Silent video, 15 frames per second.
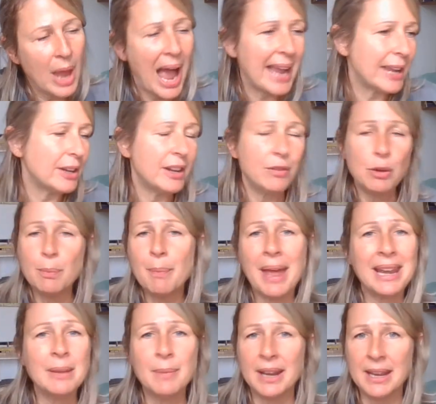I could give you
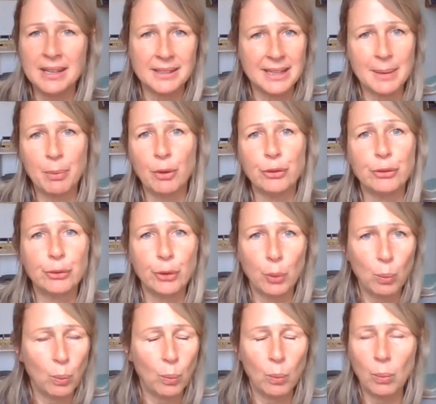many, many examples
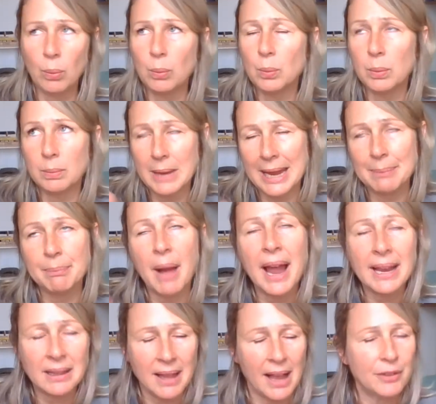in
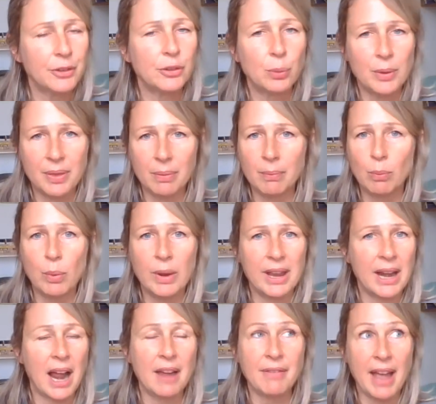my classes
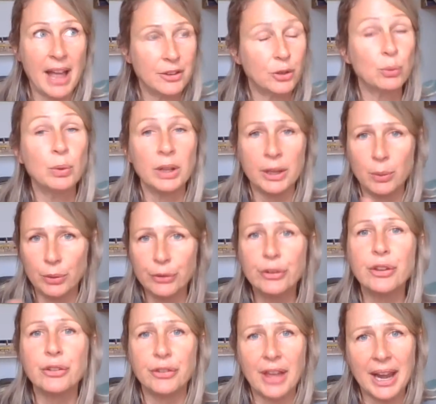when I've had to really
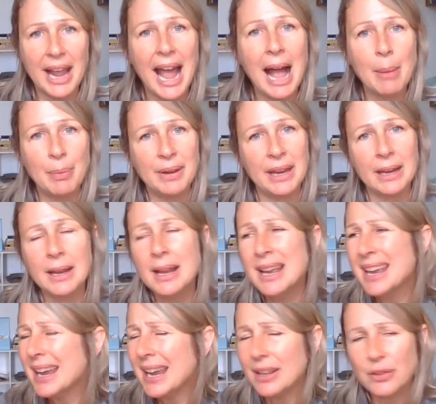resist that happening.
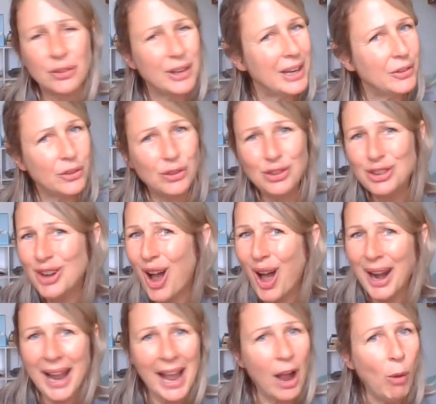It's
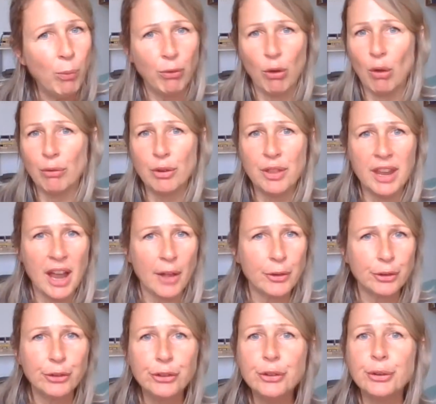not helpful for the
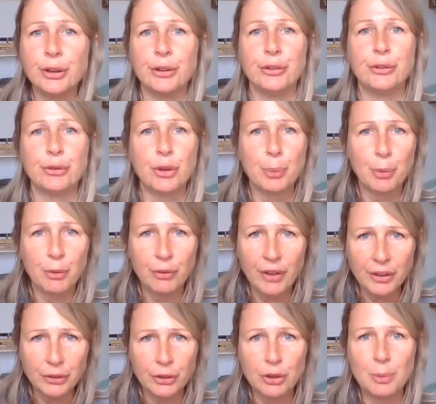other students, for the
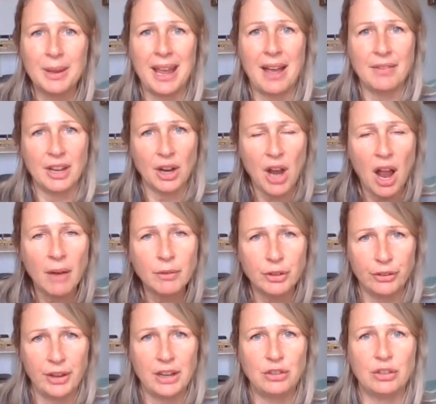professor to be having a
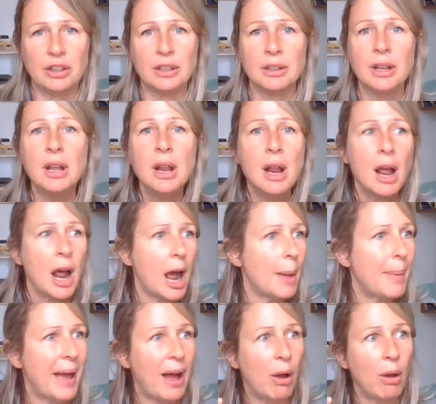conversation
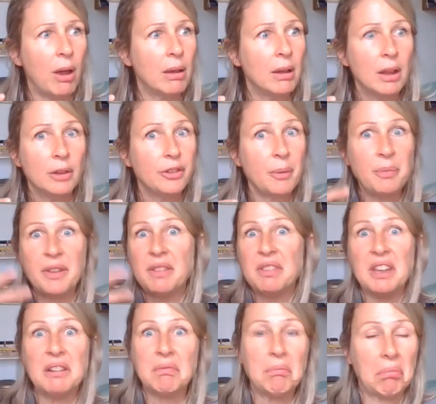about something
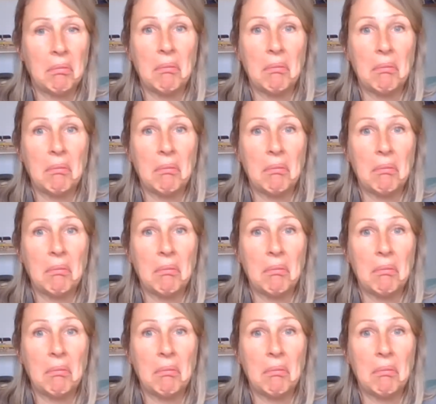that